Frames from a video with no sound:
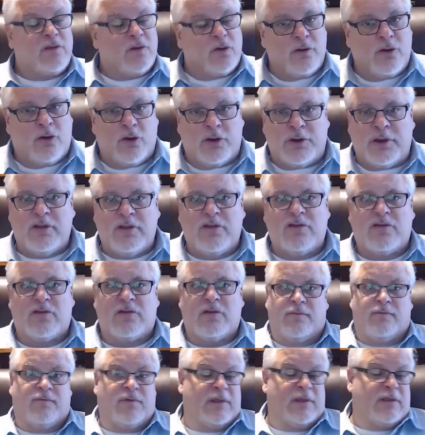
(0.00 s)
of
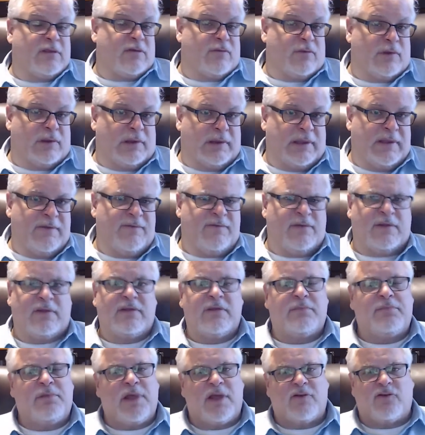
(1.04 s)
goodness, feelings of relief,
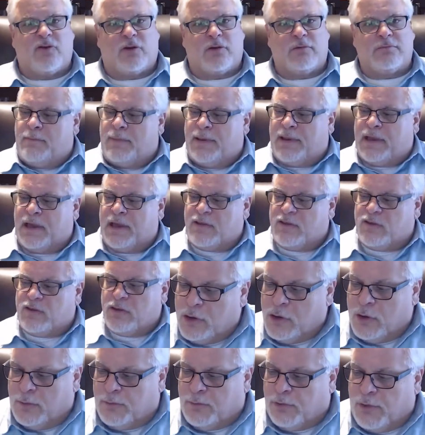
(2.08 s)
feelings of pleasure,
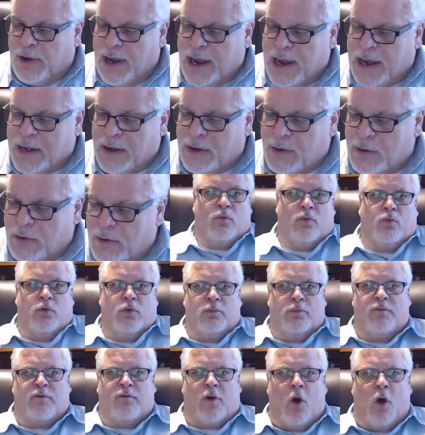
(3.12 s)
because your brain
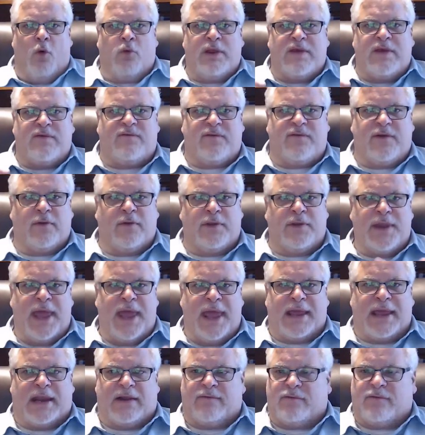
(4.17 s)
will only feel the
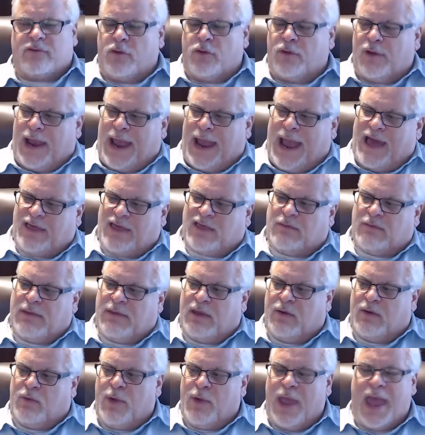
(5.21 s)
negative. So there has to
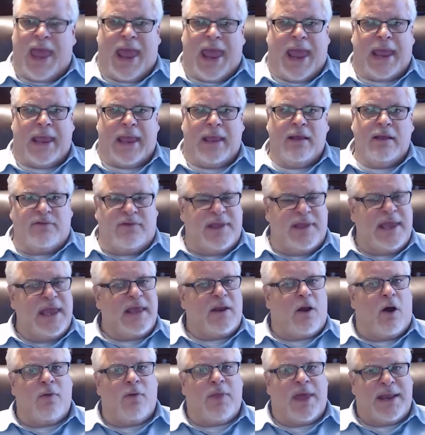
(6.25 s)
be a way to
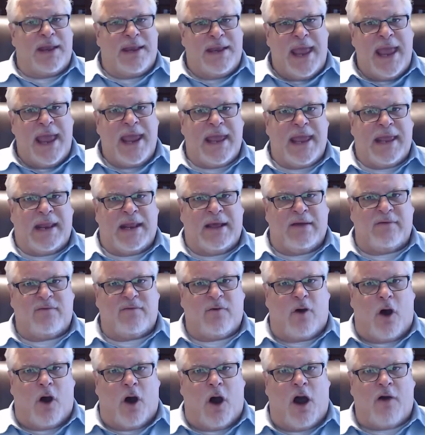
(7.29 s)
get all that
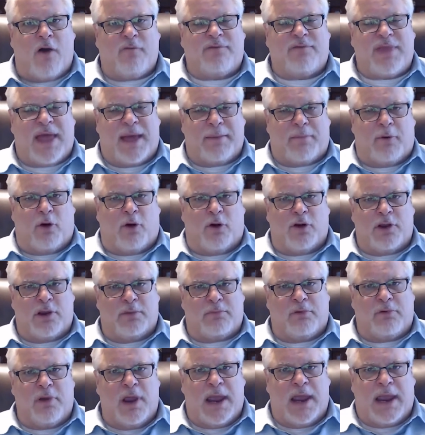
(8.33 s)
negative off that part of
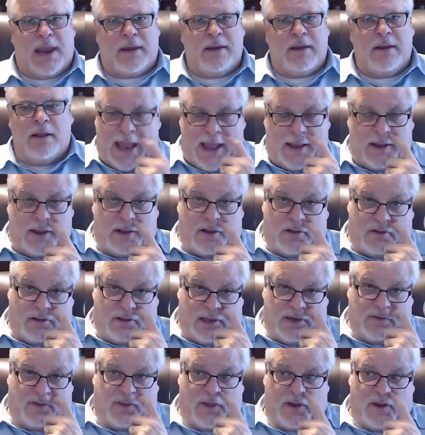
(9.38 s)
your brain, and
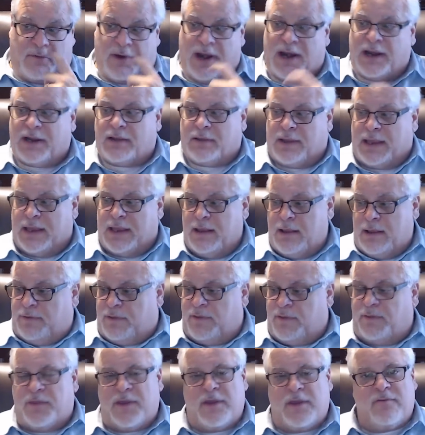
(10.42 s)
theoretically,
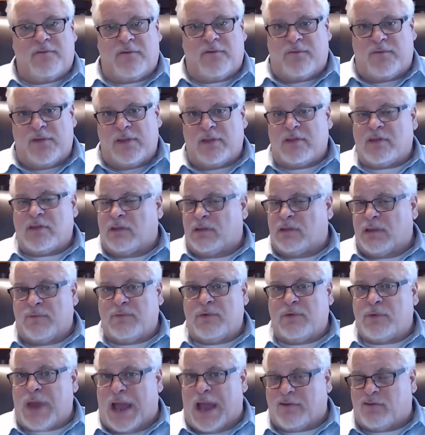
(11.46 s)
the feelings of love
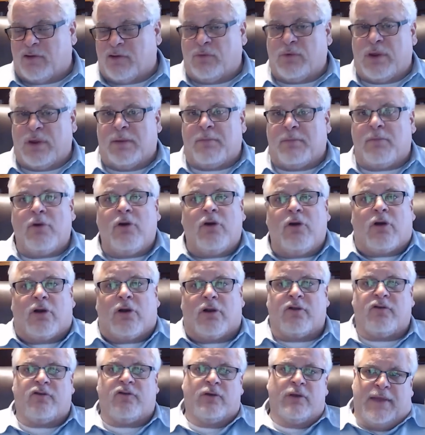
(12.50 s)
would actually
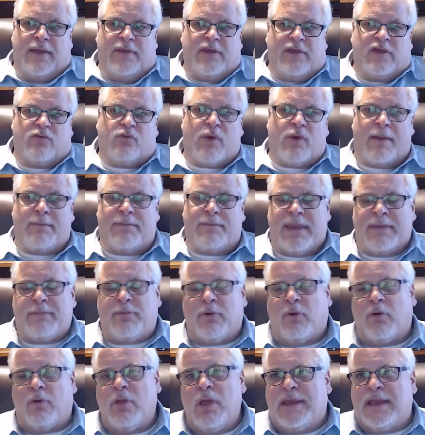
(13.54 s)
reemerge. And this is why
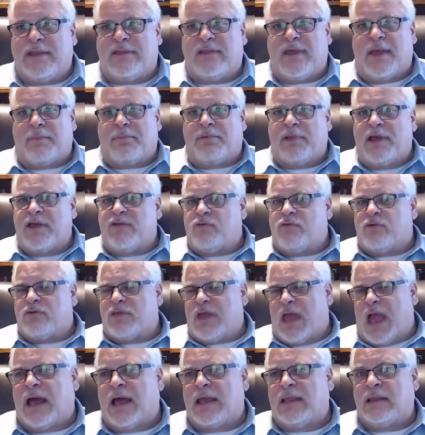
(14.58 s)
people get to that place where
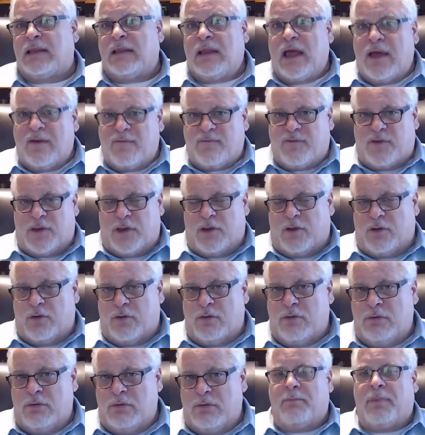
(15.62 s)
they say, I love
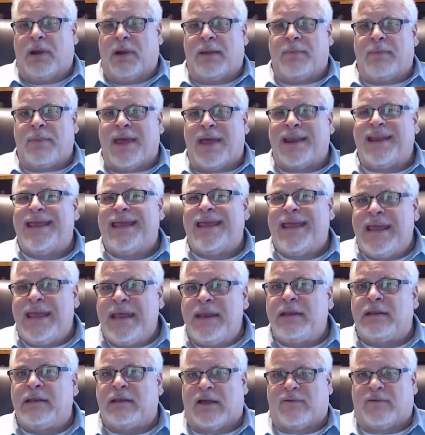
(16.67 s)
you, but I'm not
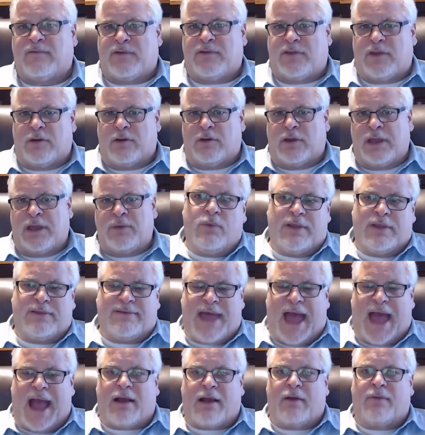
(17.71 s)
in love with you. Again, we
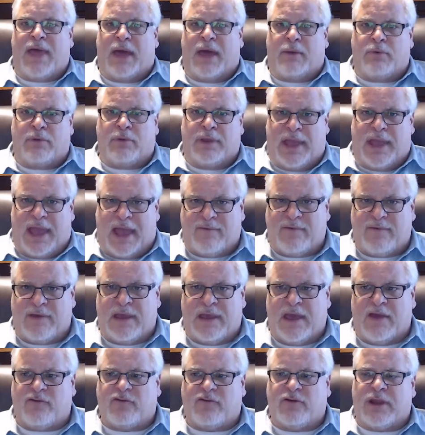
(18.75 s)
tackled that really heavy
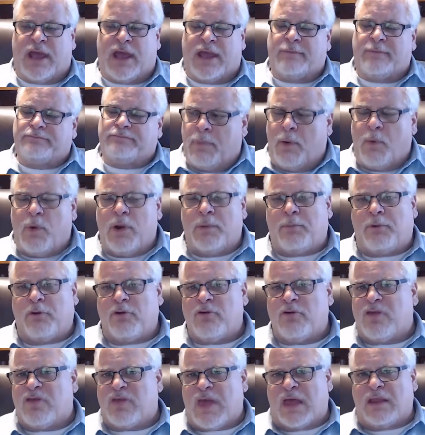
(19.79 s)
yesterday. But when a
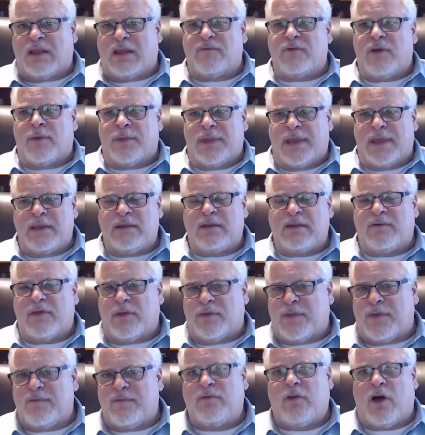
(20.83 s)
person says, I love you, I'm in love with
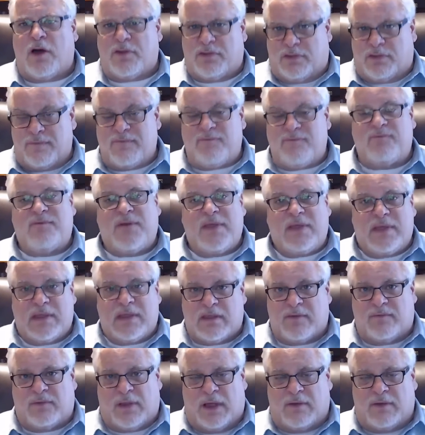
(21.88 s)
you, they've lost the
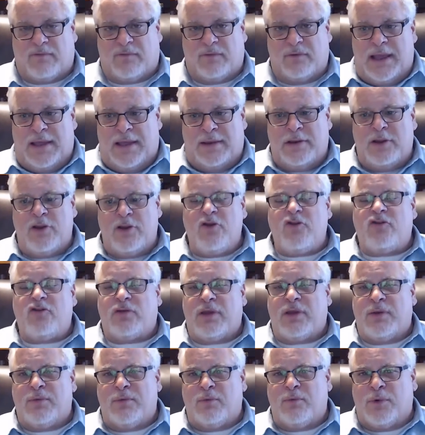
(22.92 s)
feelings of love. And
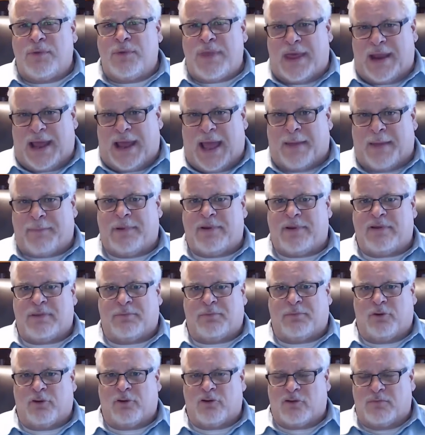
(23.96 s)
usually when that happens, the
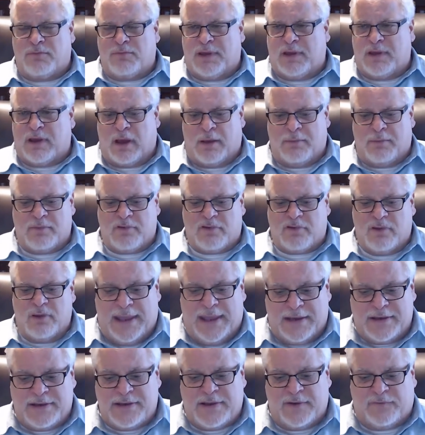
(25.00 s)
person becomes
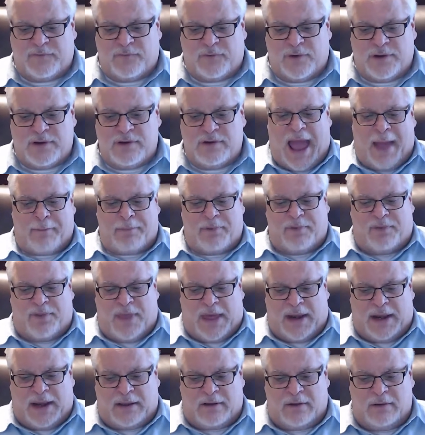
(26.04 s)
indifferent,
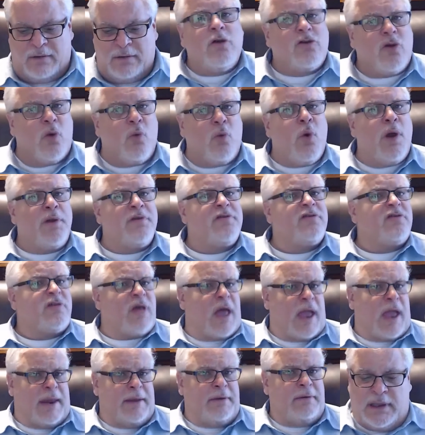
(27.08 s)
apathetic. So one
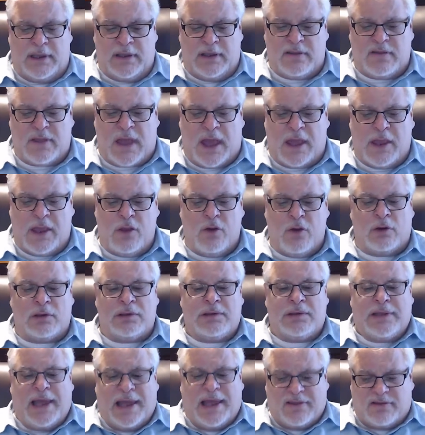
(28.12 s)
sign is that you're
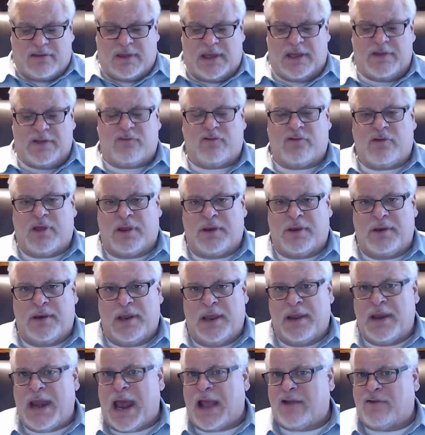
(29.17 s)
less interested
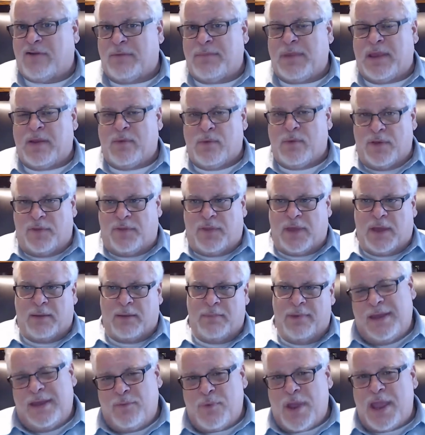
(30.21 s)
in actually being with
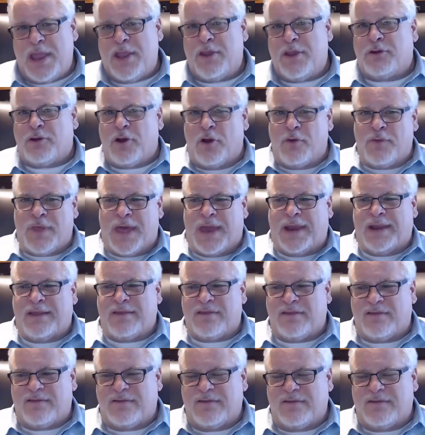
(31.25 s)
them. And way you know that is